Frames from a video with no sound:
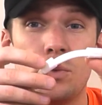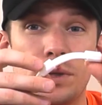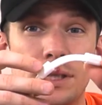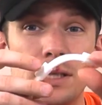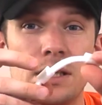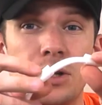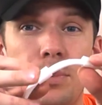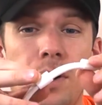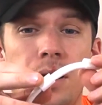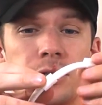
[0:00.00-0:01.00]
What these little
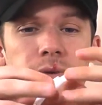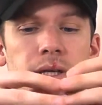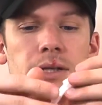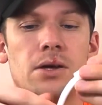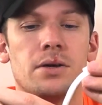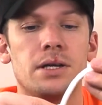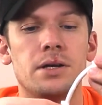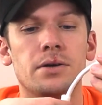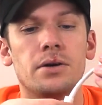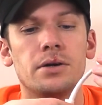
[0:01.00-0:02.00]
pods running along
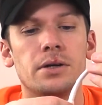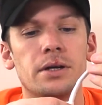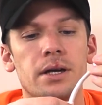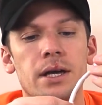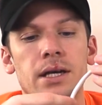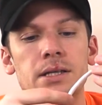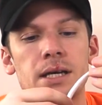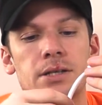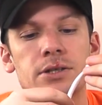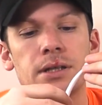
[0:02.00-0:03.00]
here is
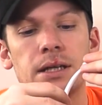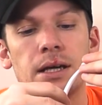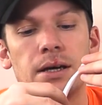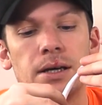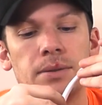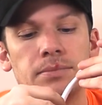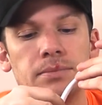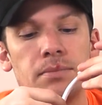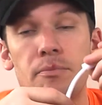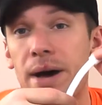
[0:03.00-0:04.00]
actually
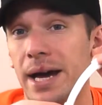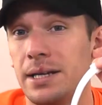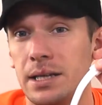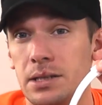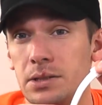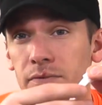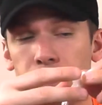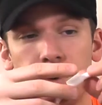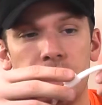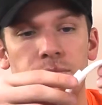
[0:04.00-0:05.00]
magnets,
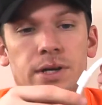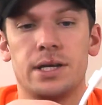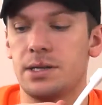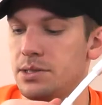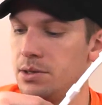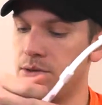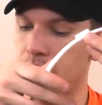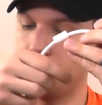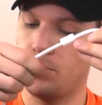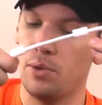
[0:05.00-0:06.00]
from what I'm reading. So you
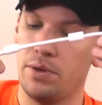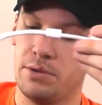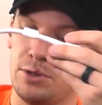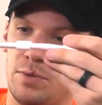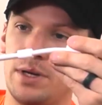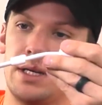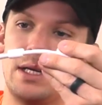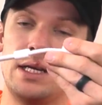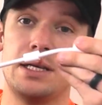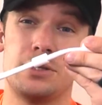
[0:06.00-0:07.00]
can pull those to where you
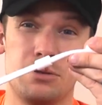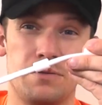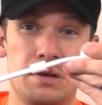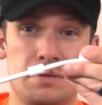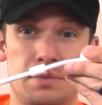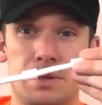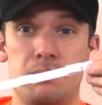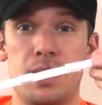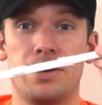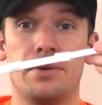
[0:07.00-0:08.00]
need it. So if you have
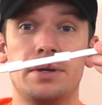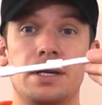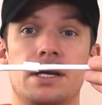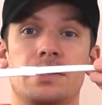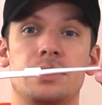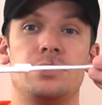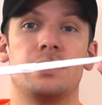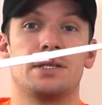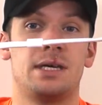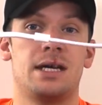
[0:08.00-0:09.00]
something metal that you
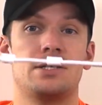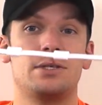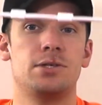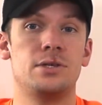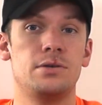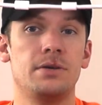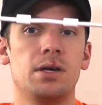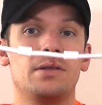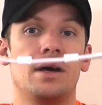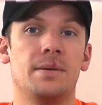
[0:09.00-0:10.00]
can attach this to,
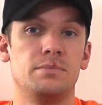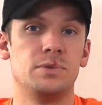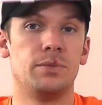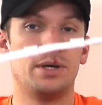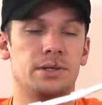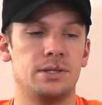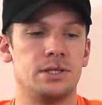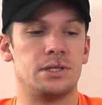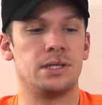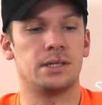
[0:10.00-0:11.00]
that you'll be able to
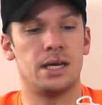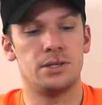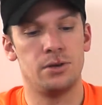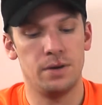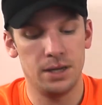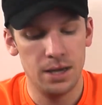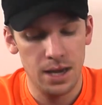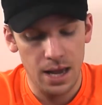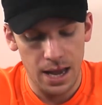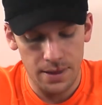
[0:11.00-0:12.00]
just stick that to it.
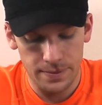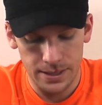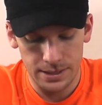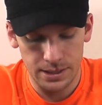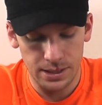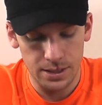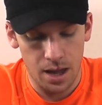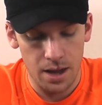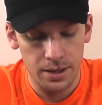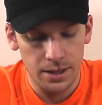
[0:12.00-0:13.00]
And then
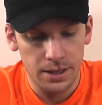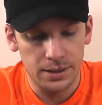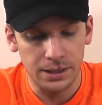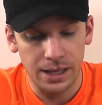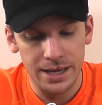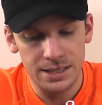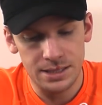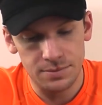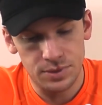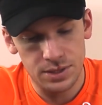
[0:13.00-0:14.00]
the lights
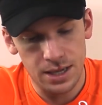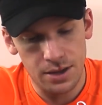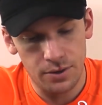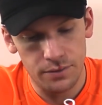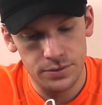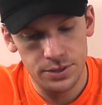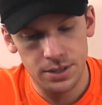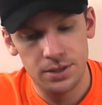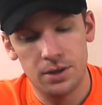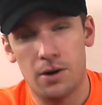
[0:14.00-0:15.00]
themselves
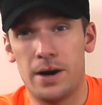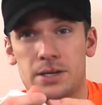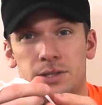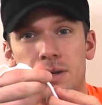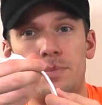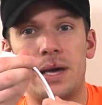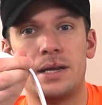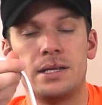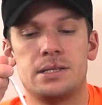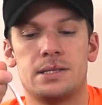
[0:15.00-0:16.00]
are actually
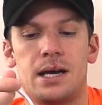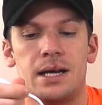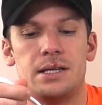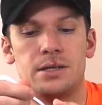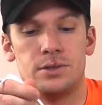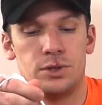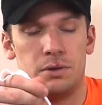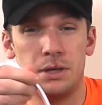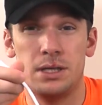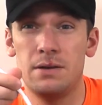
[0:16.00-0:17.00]
embedded inside here.
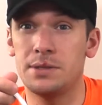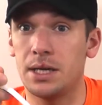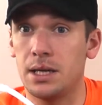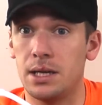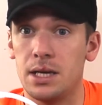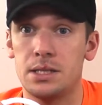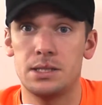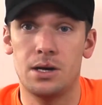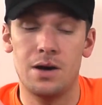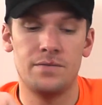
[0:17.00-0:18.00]
So it gives like a nice
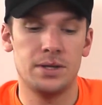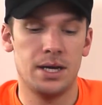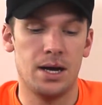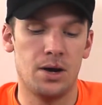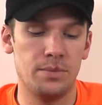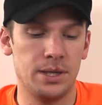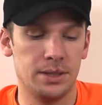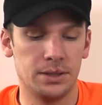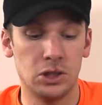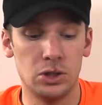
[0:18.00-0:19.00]
soft
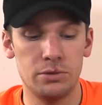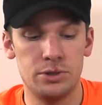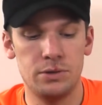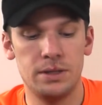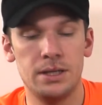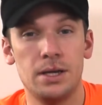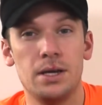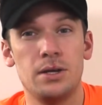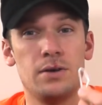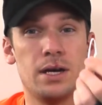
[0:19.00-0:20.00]
ambient glow to it.
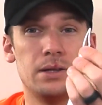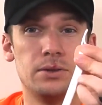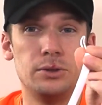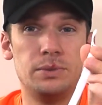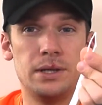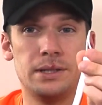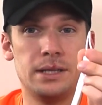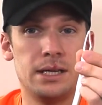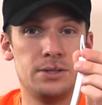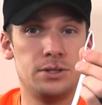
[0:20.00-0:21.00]
You got a little loop there at
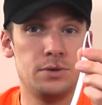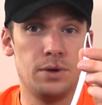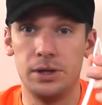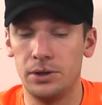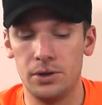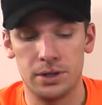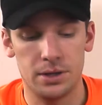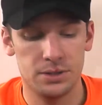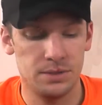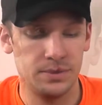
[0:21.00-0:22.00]
the end too where you could hook
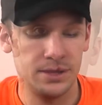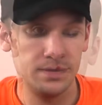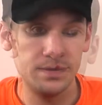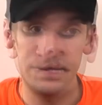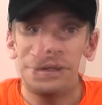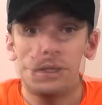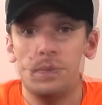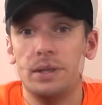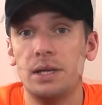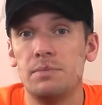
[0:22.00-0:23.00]
it on something. Now
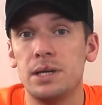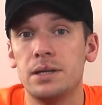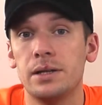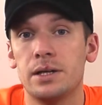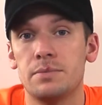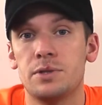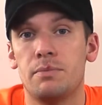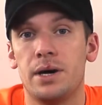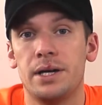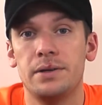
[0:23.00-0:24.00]
something that immediately comes to
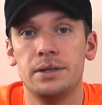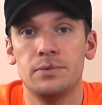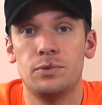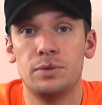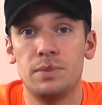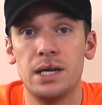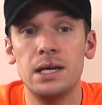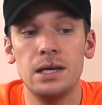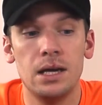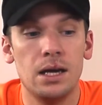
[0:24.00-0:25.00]
mind with
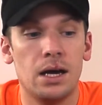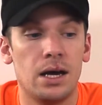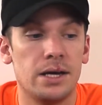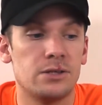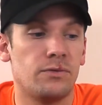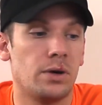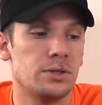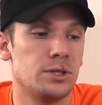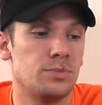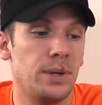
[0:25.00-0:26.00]
me, as far
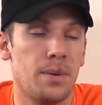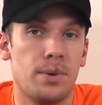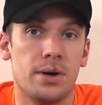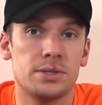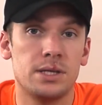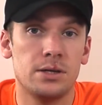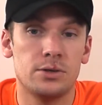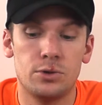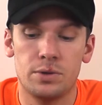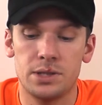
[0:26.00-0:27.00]
as this being a box
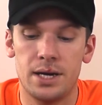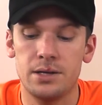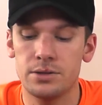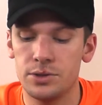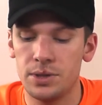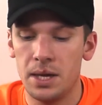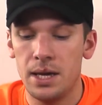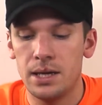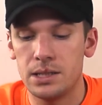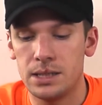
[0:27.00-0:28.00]
geared towards hikers,
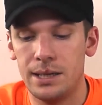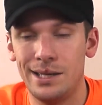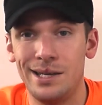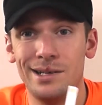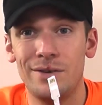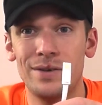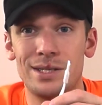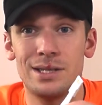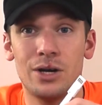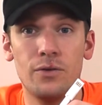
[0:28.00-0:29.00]
is that in and of
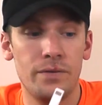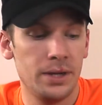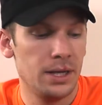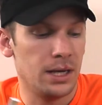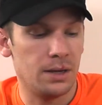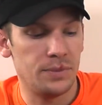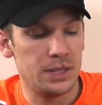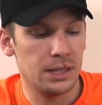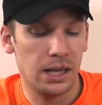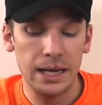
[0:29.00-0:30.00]
itself,
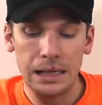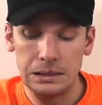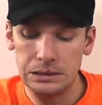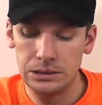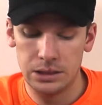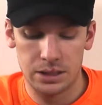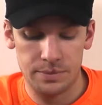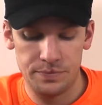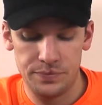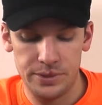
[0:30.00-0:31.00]
this light
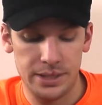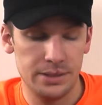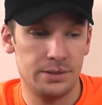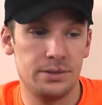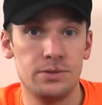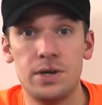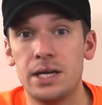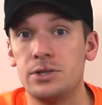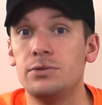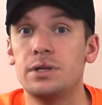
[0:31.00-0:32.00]
you
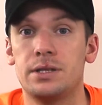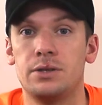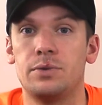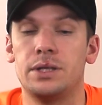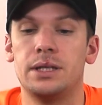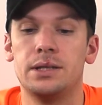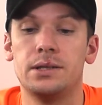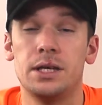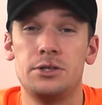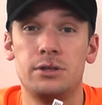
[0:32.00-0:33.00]
can't do anything with it
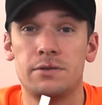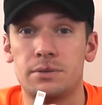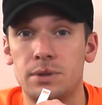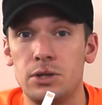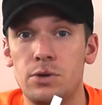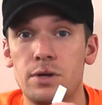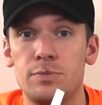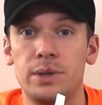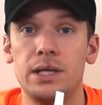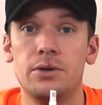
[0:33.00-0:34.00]
unless you have something
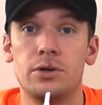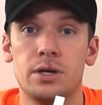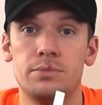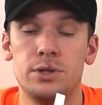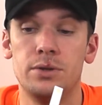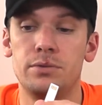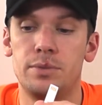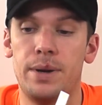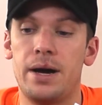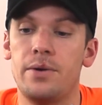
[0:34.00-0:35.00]
USB to hook up to
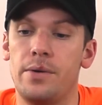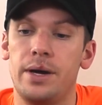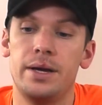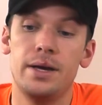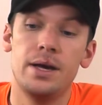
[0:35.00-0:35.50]
power it.